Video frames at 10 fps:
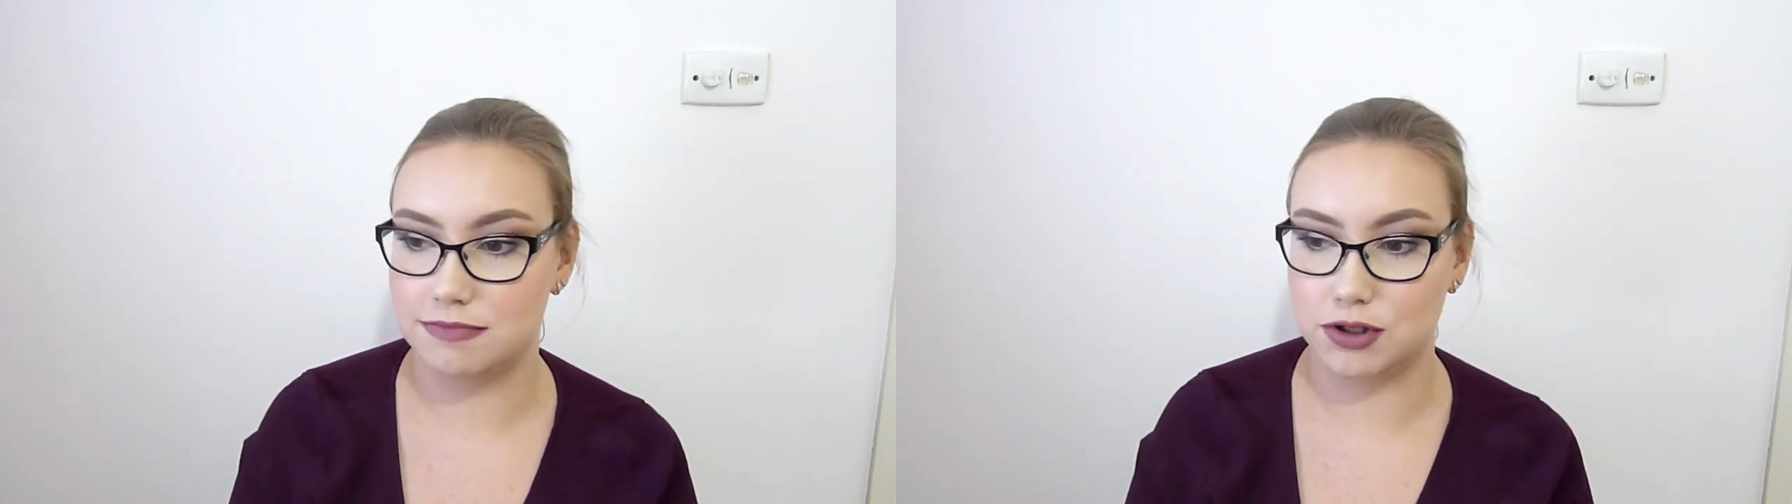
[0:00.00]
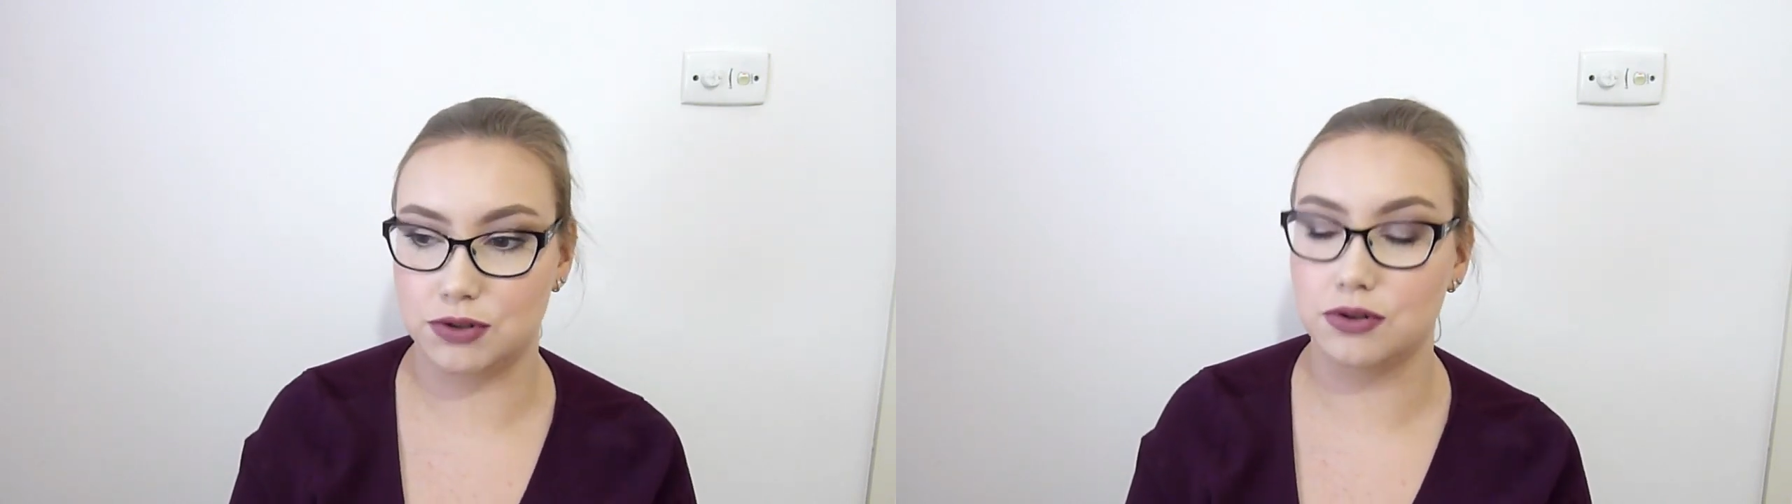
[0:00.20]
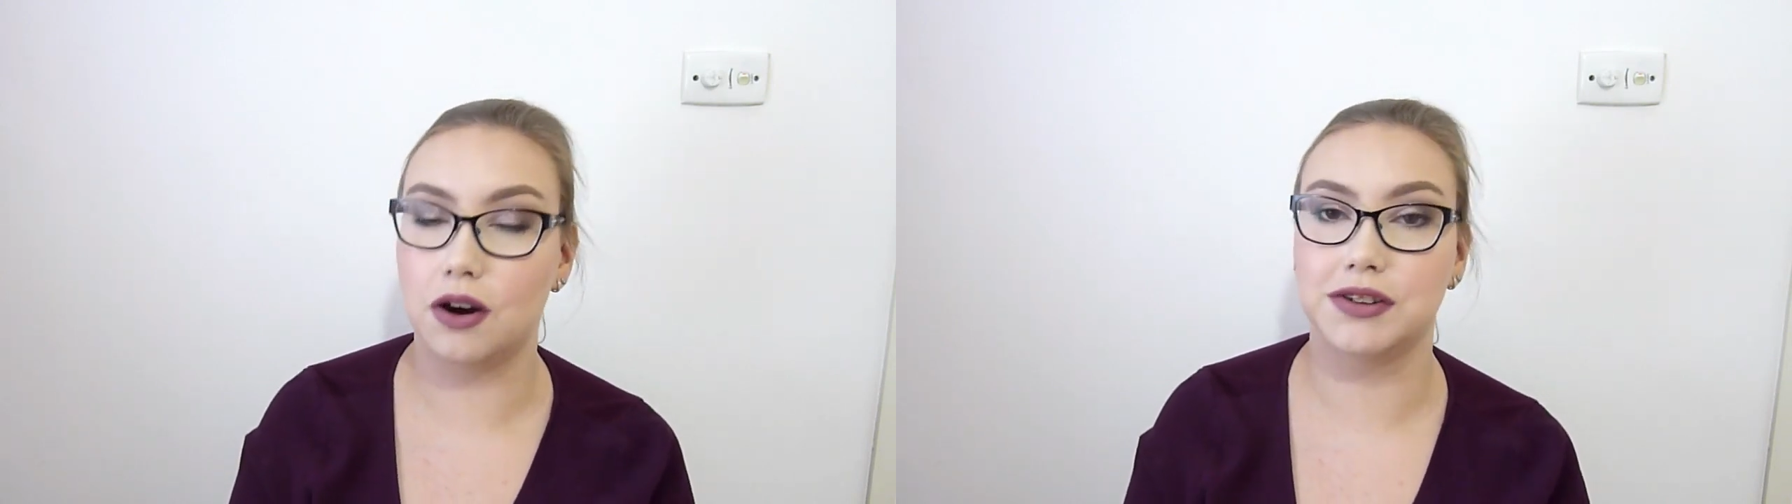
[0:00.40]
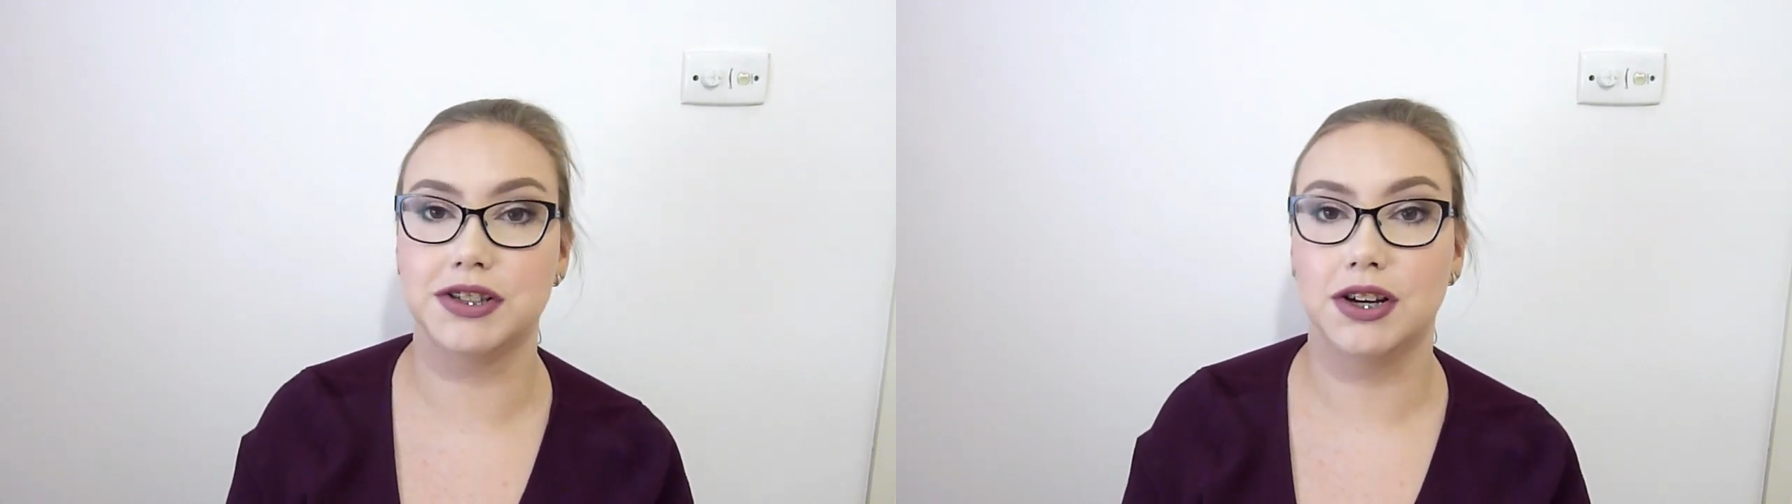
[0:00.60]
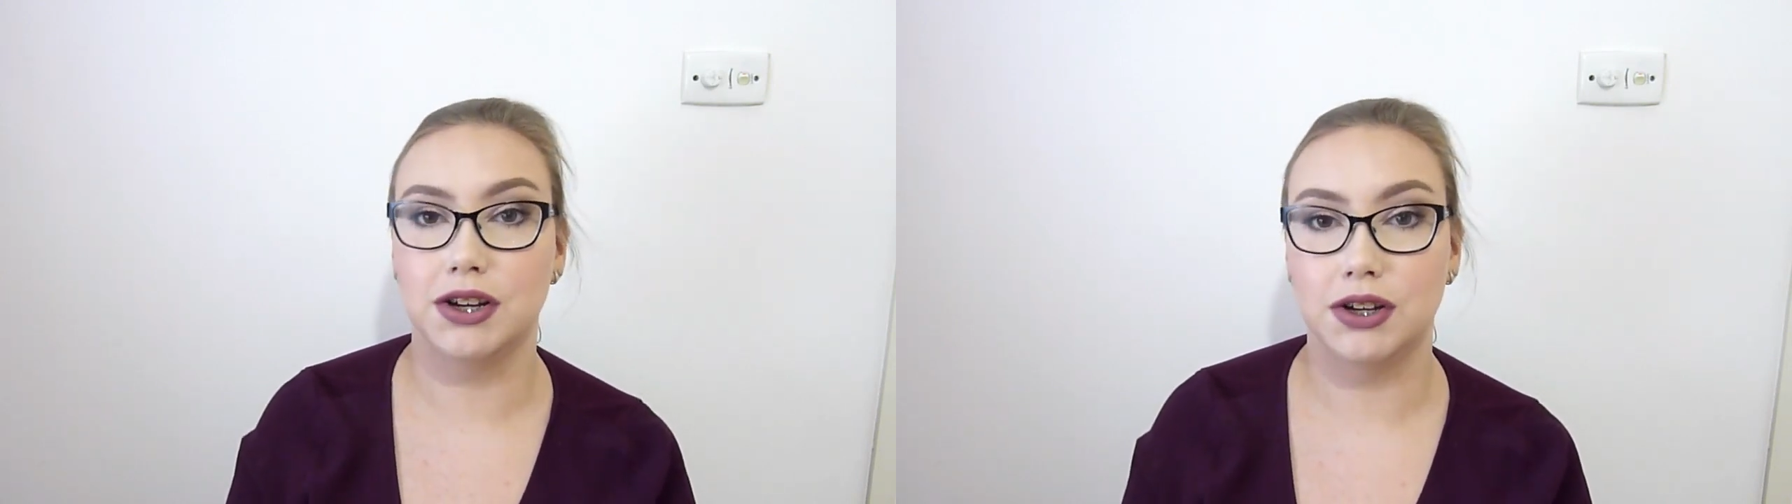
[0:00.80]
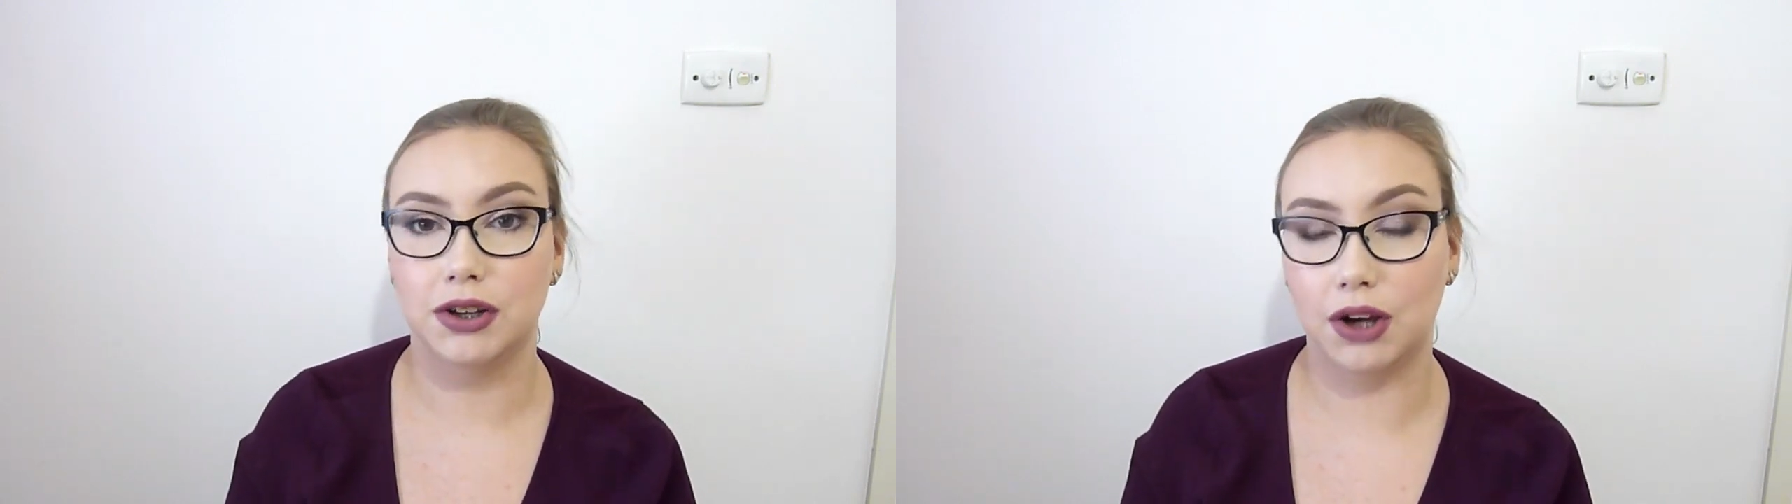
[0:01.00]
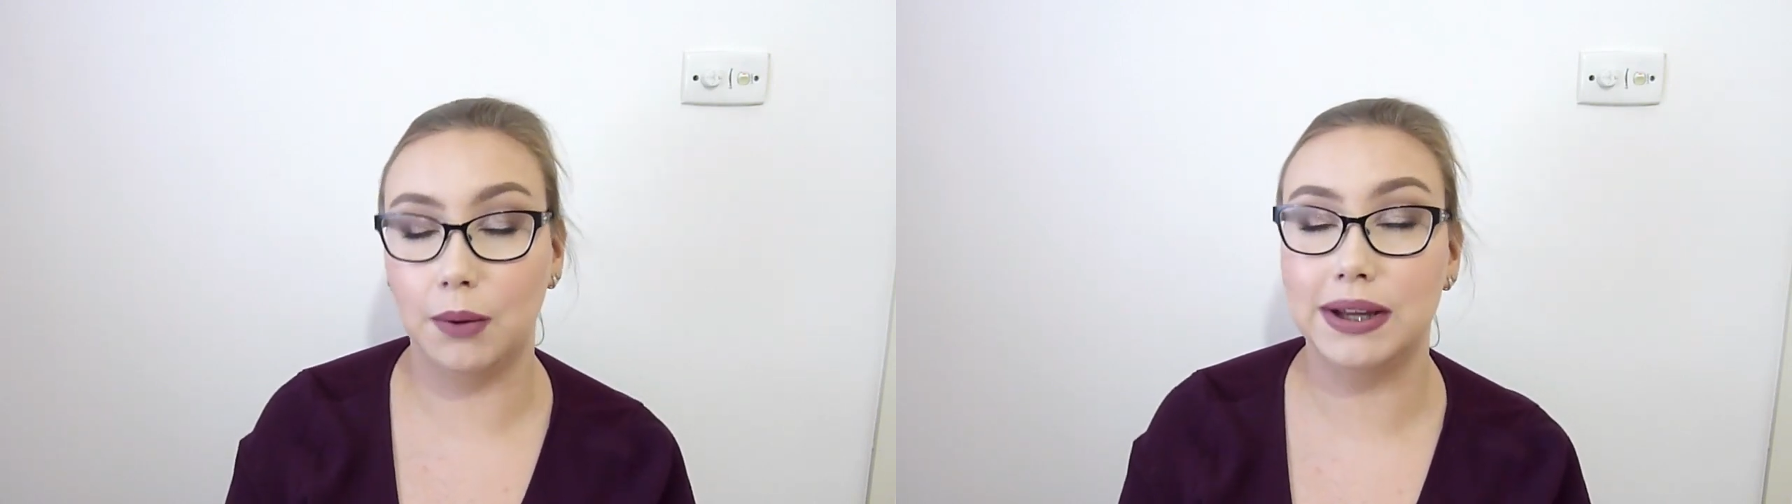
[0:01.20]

Do not go